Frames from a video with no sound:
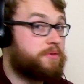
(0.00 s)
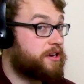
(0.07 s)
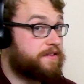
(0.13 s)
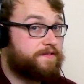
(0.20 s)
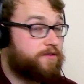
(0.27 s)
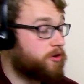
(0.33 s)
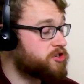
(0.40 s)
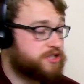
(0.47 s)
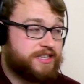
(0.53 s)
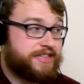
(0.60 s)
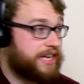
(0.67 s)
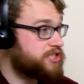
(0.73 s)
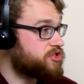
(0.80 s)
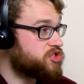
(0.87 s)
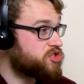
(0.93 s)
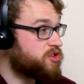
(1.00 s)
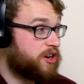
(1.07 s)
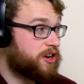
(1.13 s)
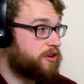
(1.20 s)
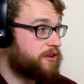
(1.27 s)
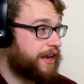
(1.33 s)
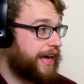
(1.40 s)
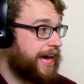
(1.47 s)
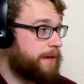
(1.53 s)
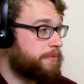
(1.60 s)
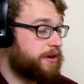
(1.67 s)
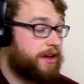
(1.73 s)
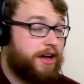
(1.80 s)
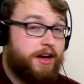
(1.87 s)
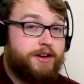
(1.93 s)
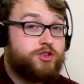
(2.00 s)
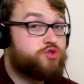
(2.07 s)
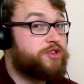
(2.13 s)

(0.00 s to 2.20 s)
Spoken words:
but unfortunately that's just not going to happen.